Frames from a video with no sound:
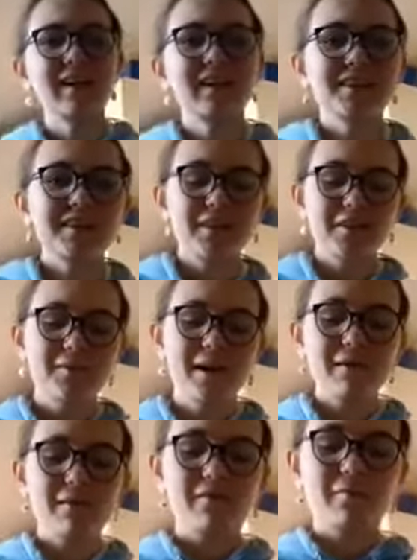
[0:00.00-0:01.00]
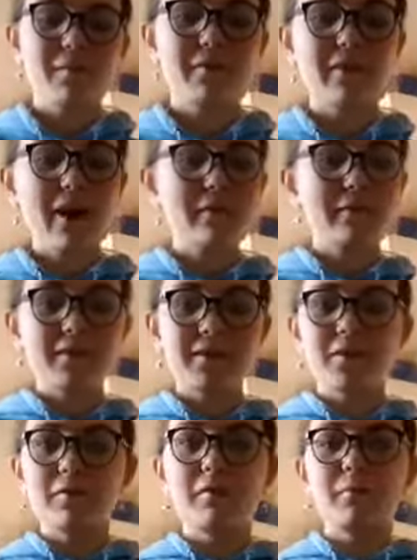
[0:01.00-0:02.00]
So now I've put my flour and
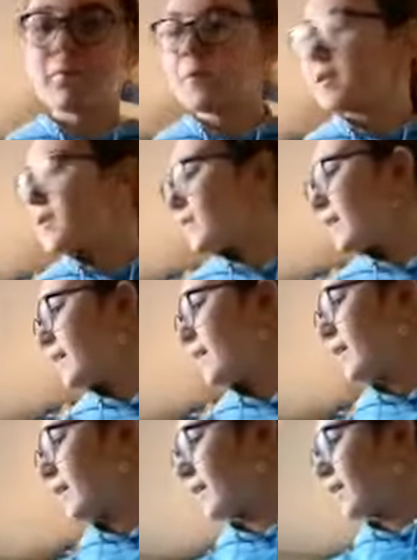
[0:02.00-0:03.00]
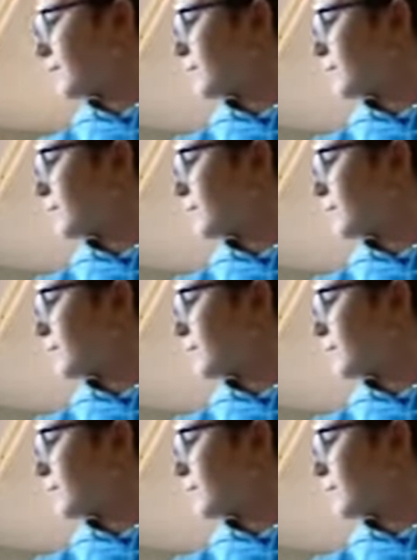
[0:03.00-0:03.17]
salt and water in. I am